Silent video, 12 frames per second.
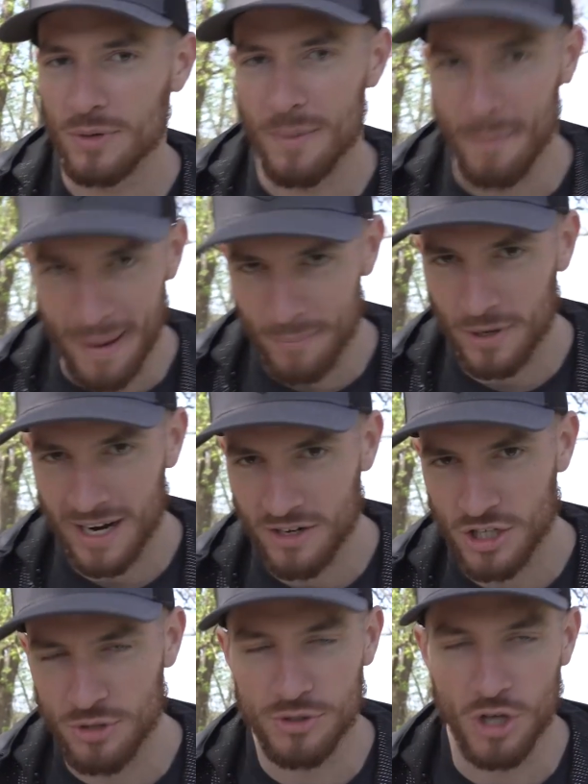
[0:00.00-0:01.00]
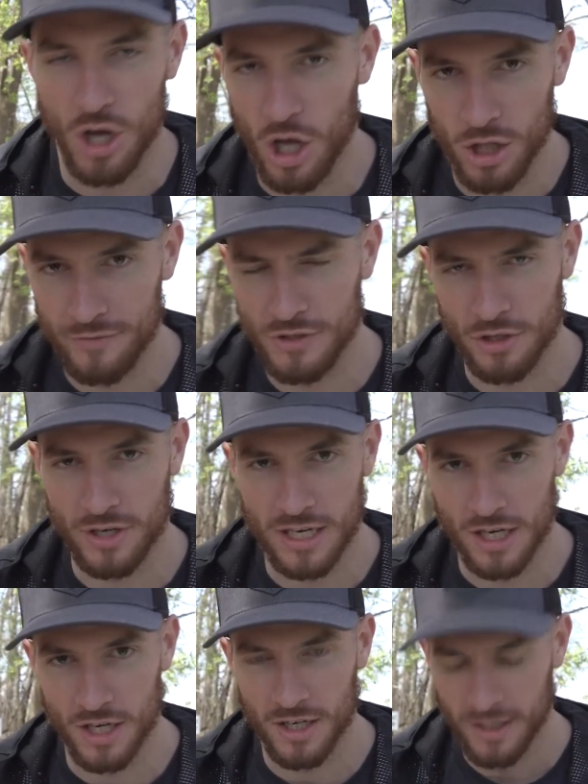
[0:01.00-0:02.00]
remember how to use all of your
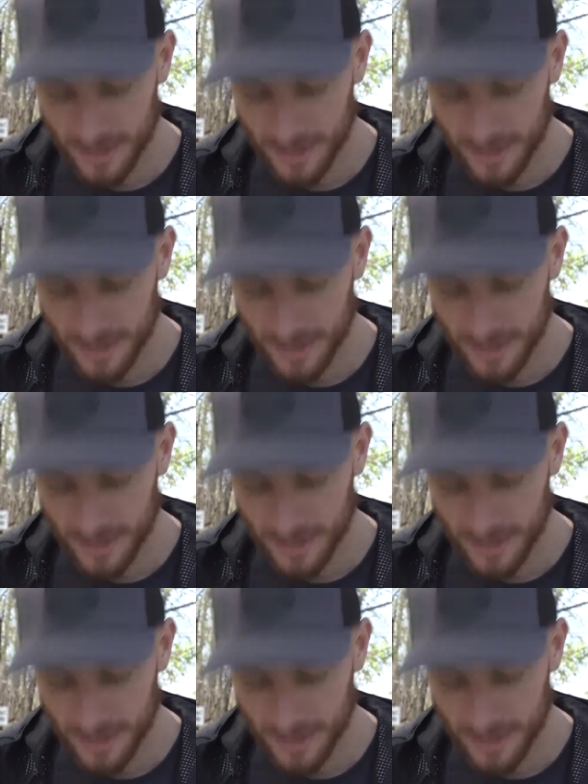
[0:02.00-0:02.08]
gear,